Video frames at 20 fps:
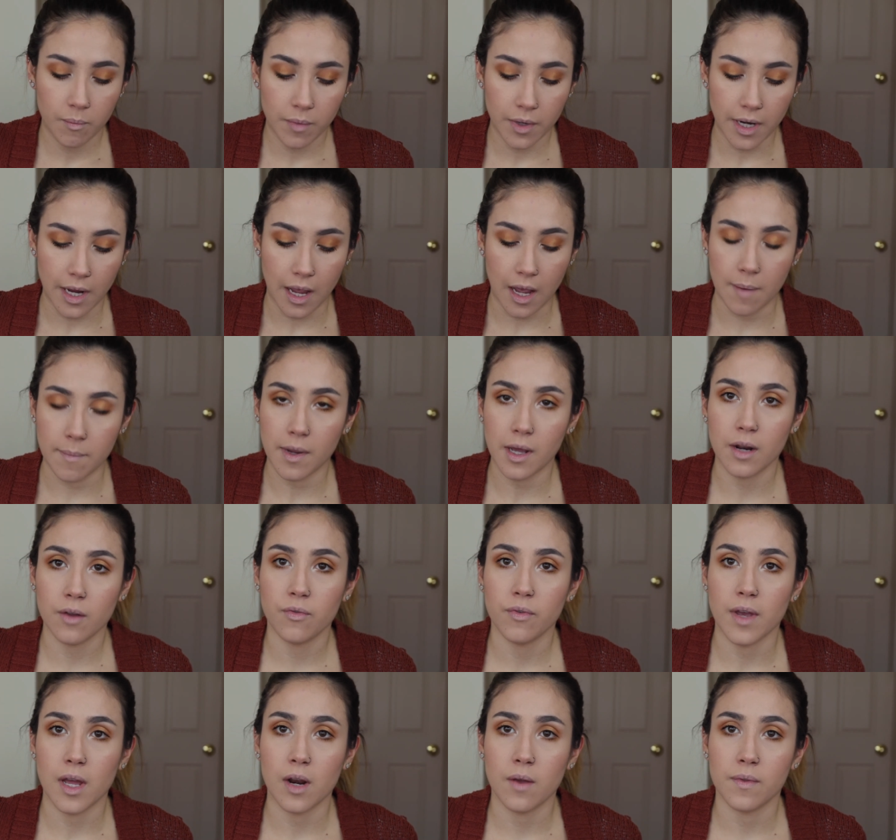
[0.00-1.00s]
But yeah, I'm not a
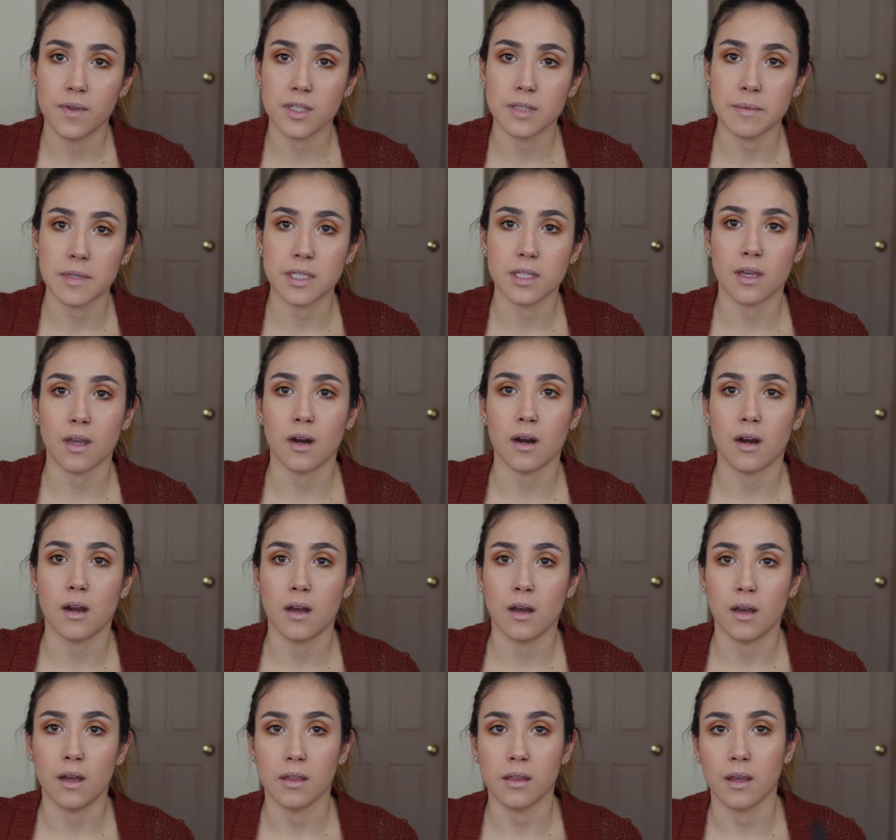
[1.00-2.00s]
fan of this
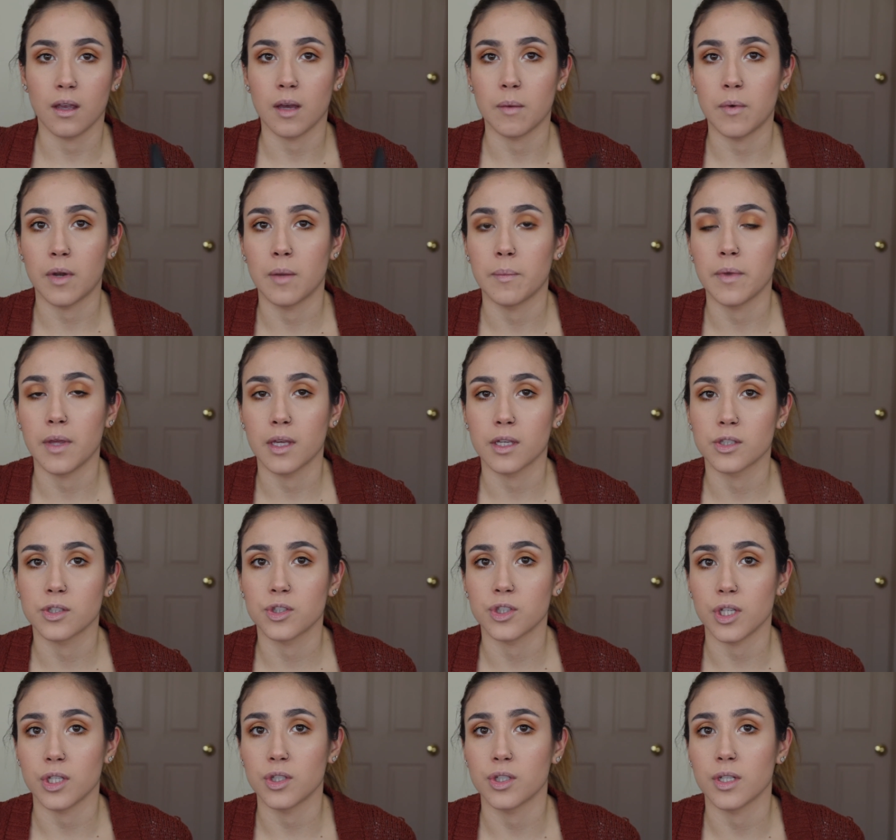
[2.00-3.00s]
mascara. I think I'm going to be
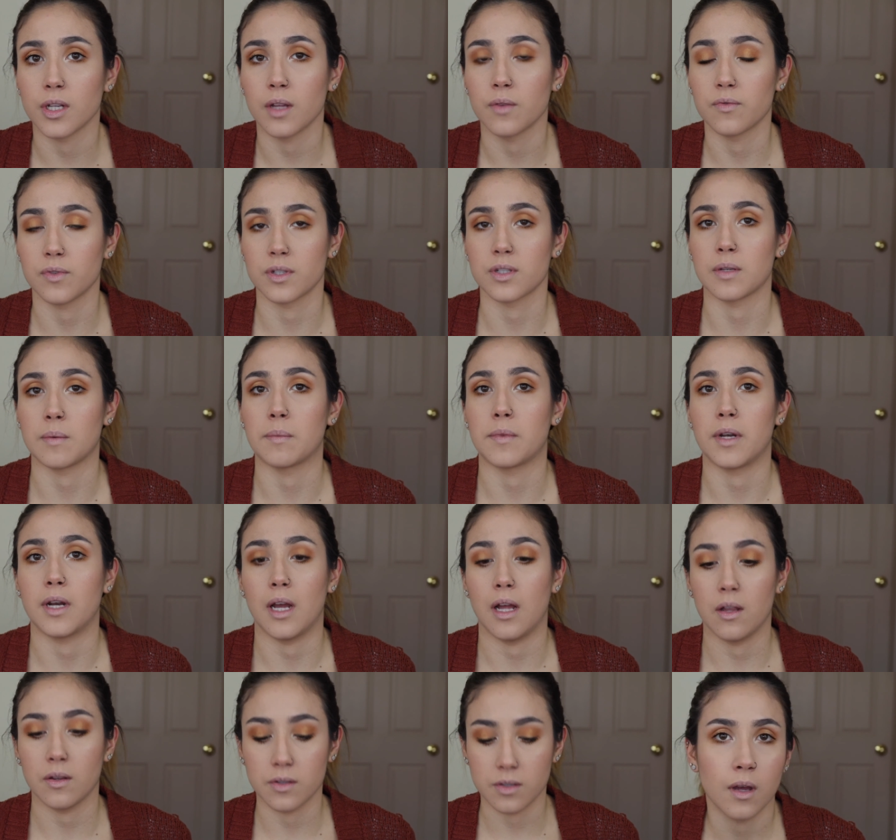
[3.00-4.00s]
exchanging it for something
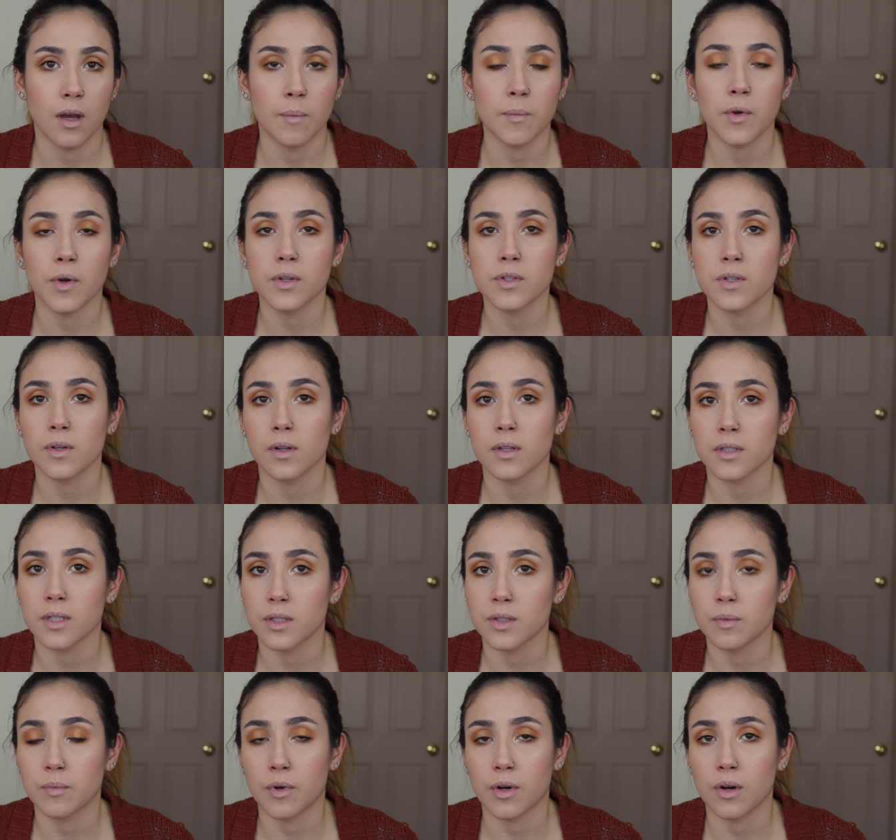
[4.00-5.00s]
else. I'm going to Ulta
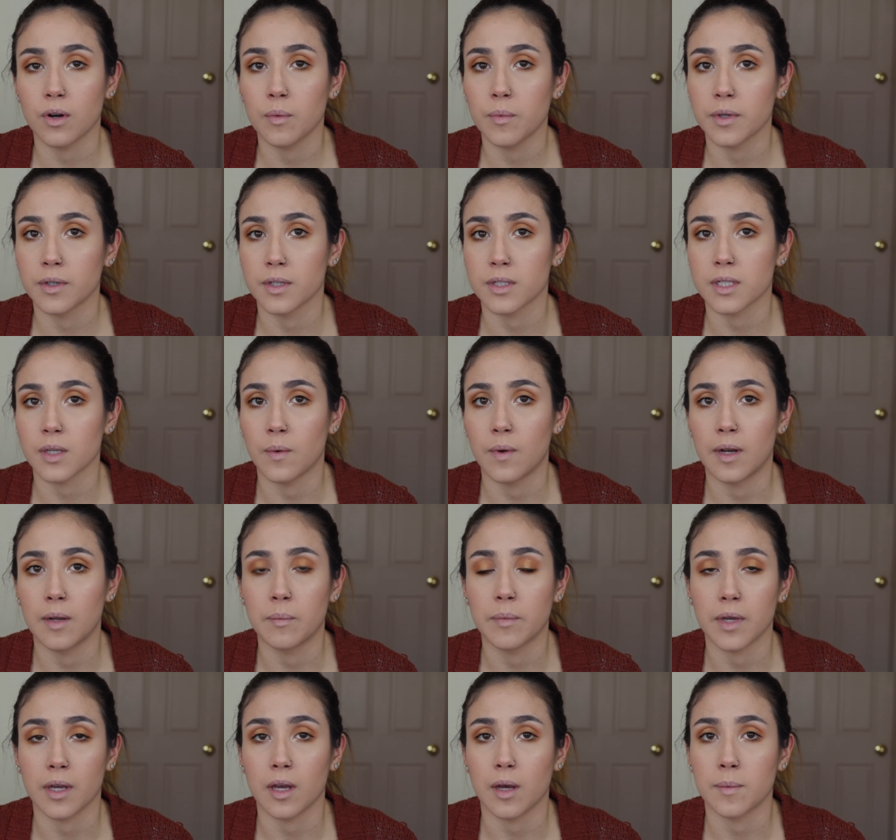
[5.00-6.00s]
tomorrow because I want
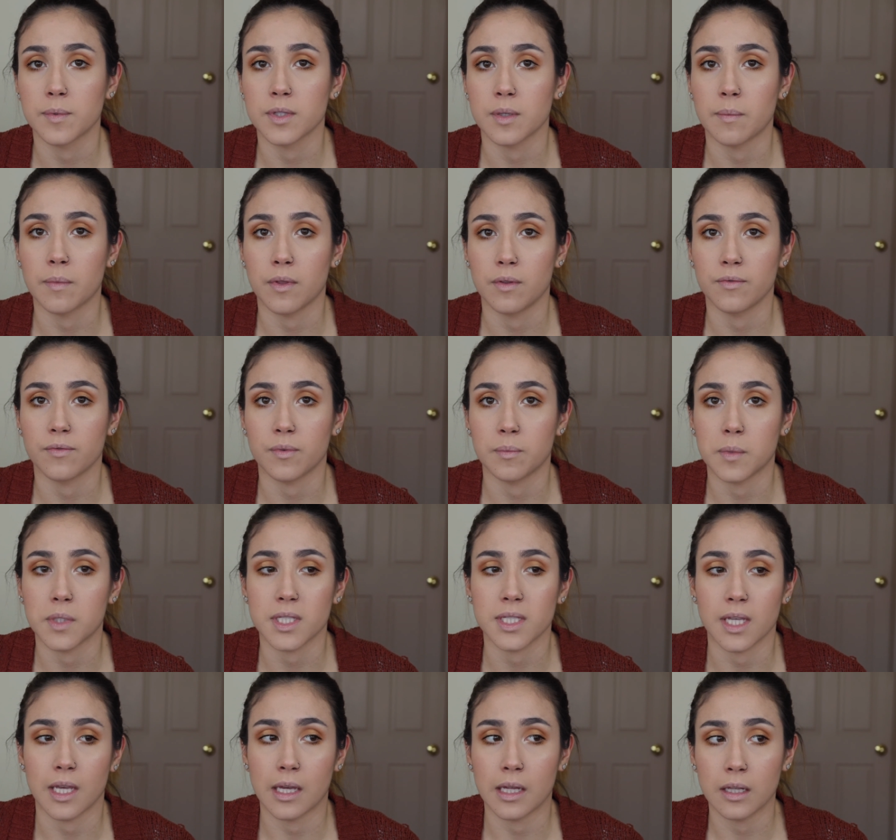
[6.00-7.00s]
to pick up something from the
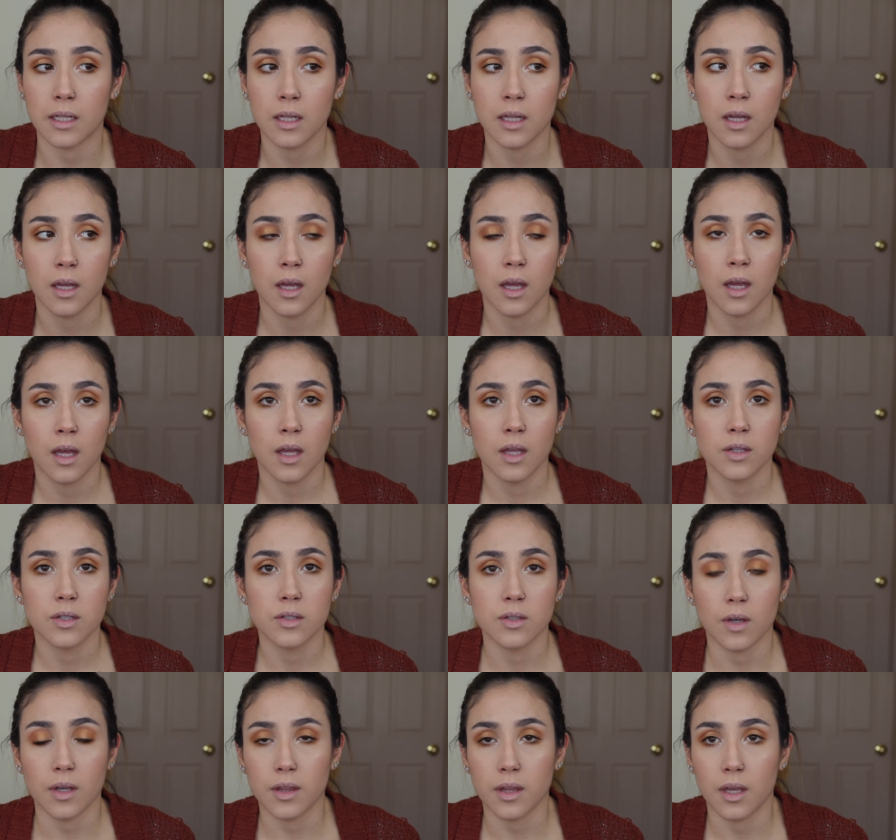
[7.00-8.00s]
sale.
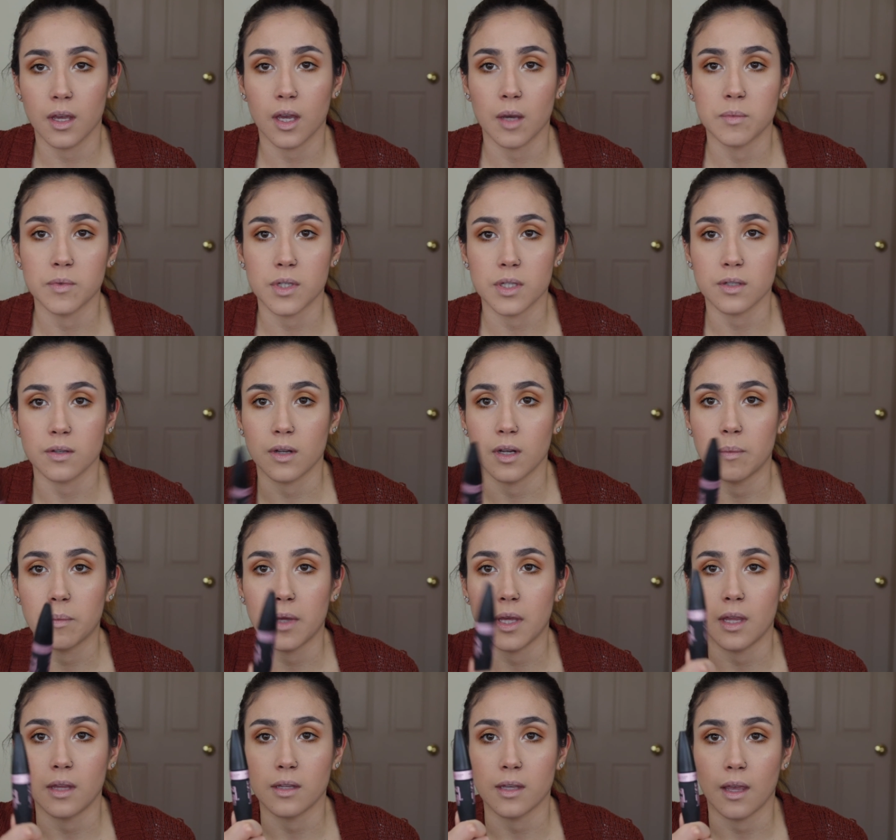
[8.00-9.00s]
So I think I'm just going to
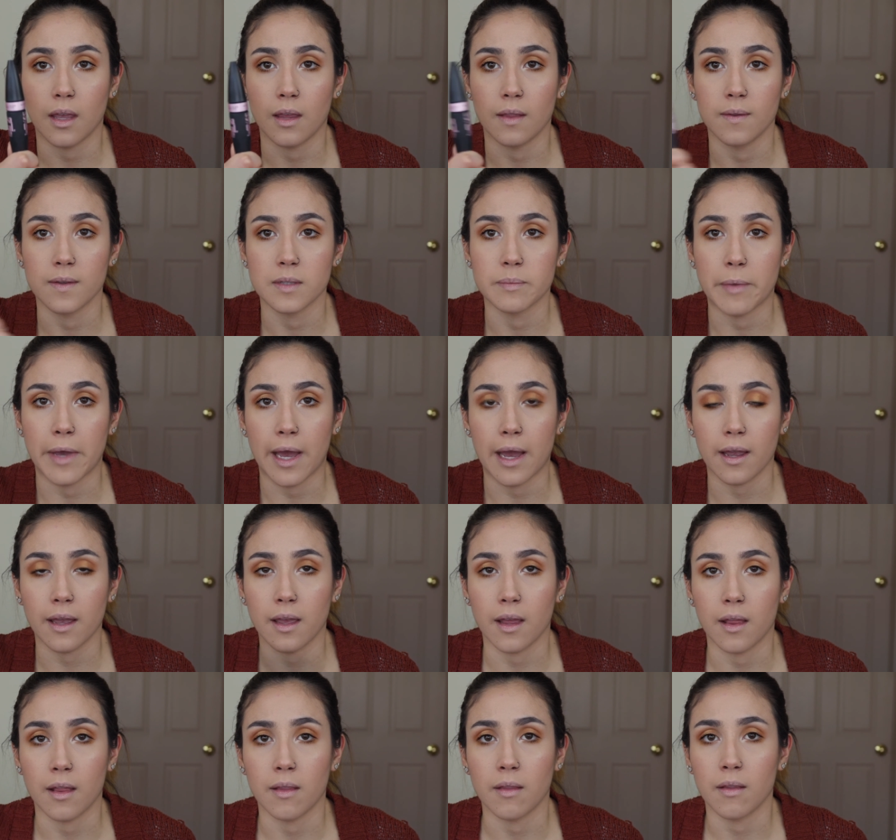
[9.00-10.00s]
be taking this back
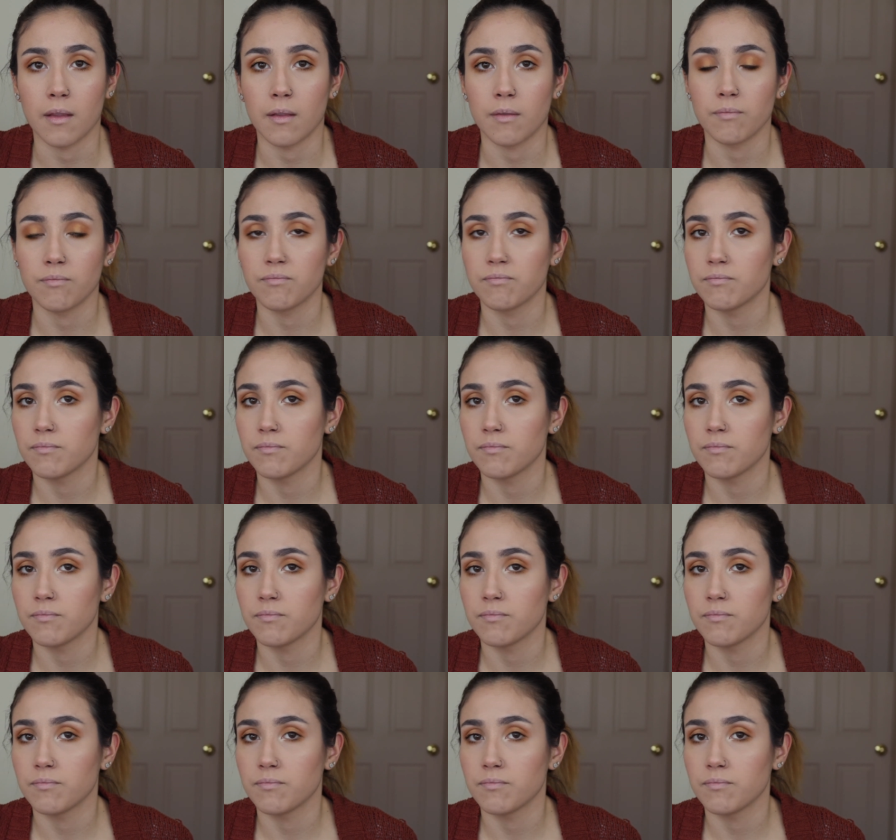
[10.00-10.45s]
and